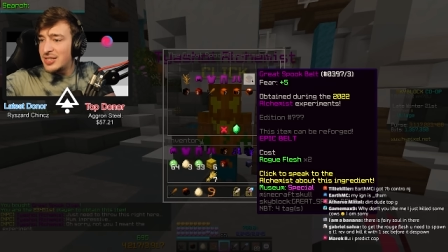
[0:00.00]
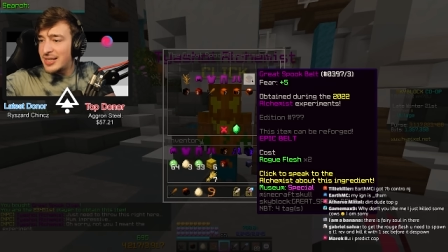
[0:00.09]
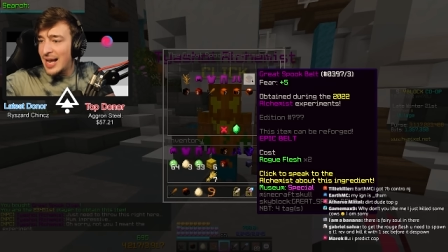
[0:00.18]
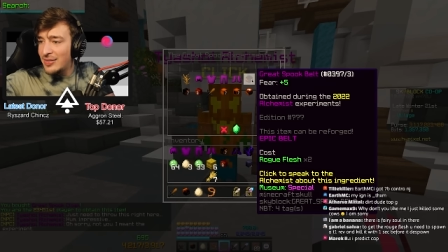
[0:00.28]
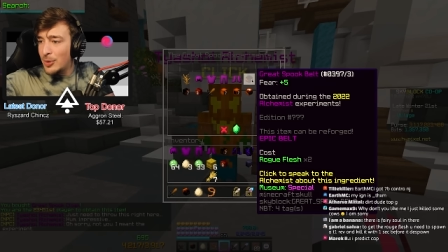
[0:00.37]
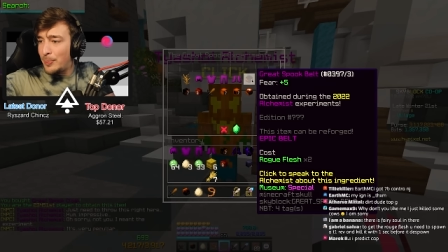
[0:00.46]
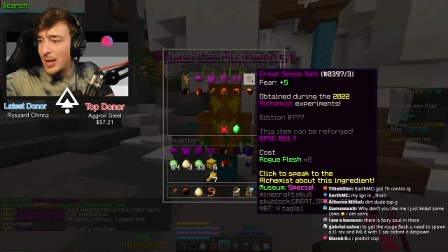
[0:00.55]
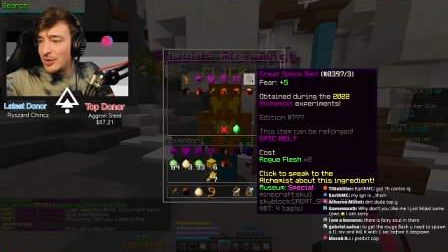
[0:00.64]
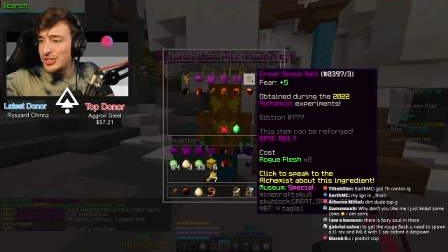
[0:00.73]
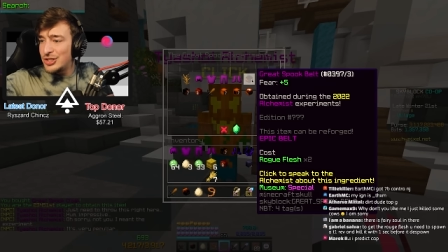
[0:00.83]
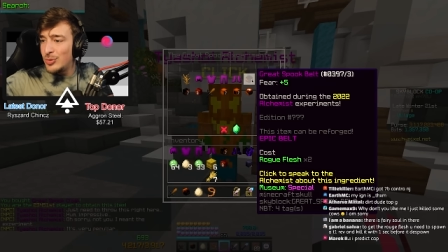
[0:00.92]
To get the
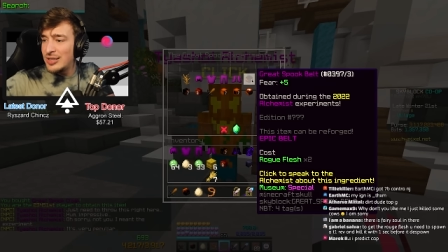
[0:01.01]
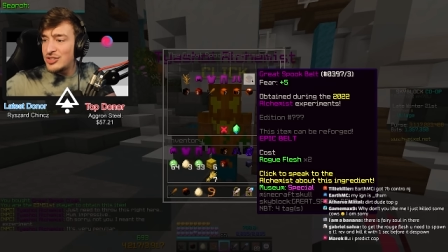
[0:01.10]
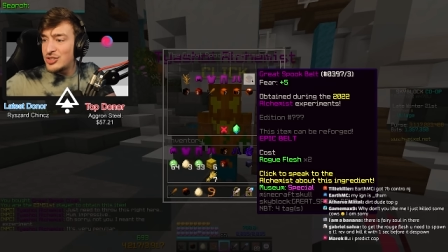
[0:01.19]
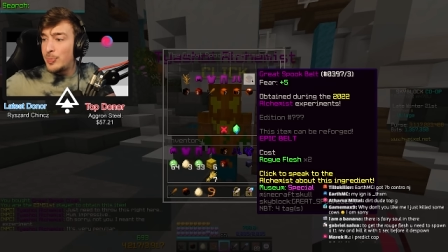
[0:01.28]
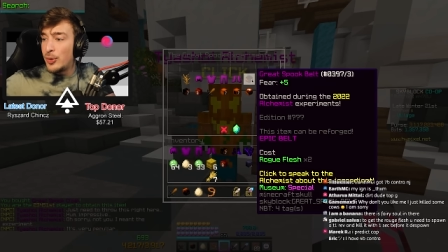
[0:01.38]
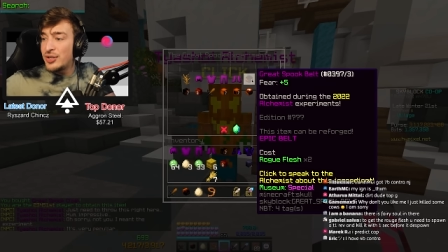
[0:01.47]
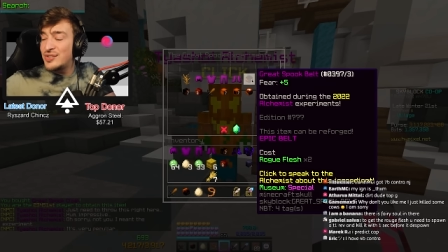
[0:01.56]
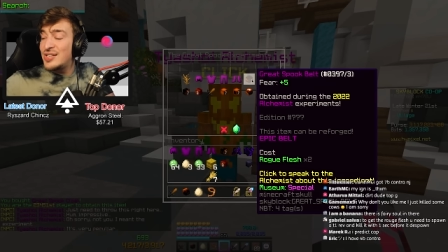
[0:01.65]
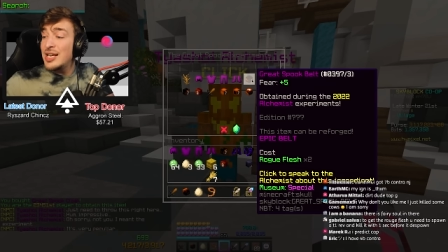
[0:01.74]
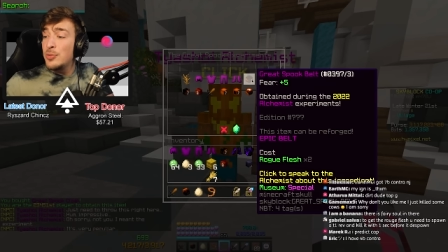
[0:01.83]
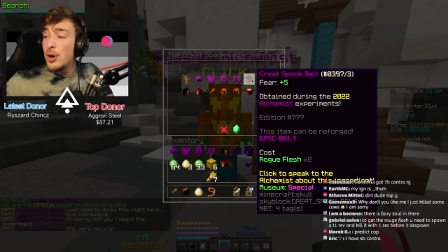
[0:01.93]
belt, you need to spawn a
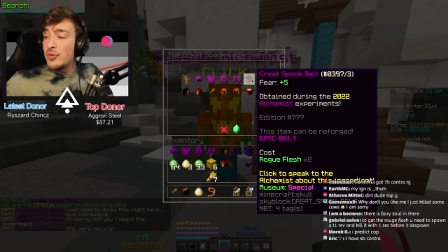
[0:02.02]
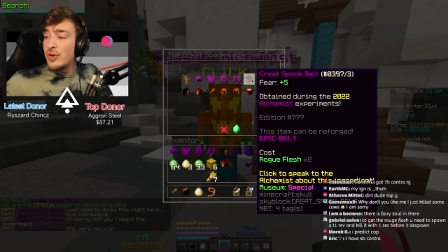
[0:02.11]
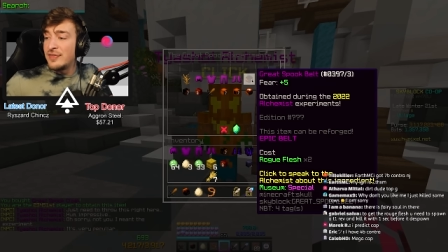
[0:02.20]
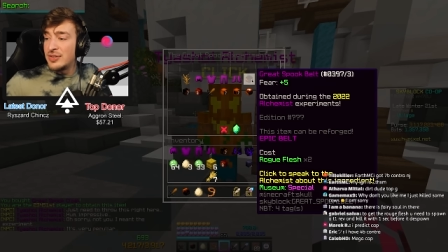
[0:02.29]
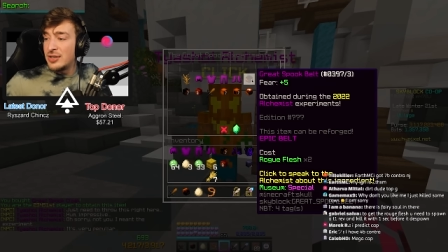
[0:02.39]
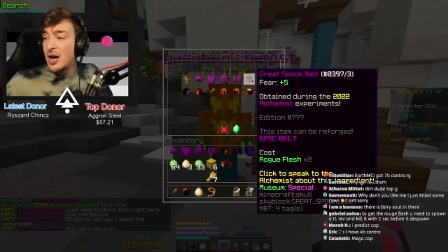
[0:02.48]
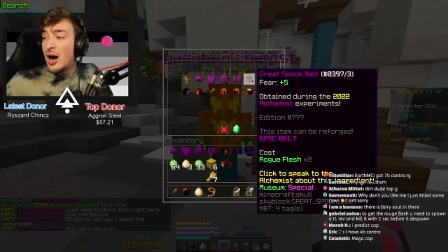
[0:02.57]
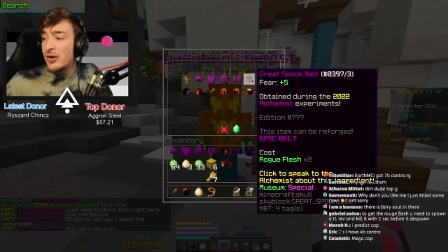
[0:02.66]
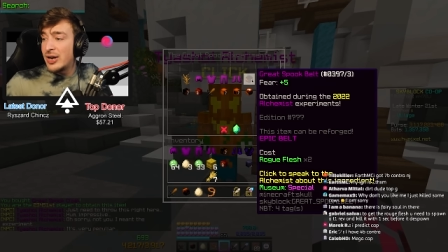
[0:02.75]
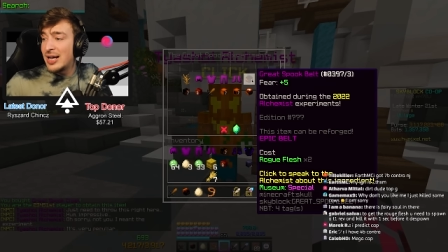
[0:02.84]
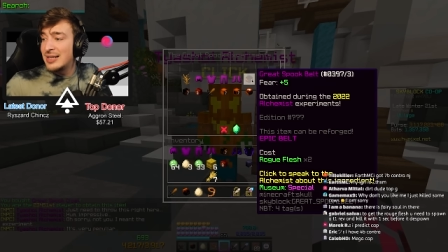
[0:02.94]
T1 Revenant Horror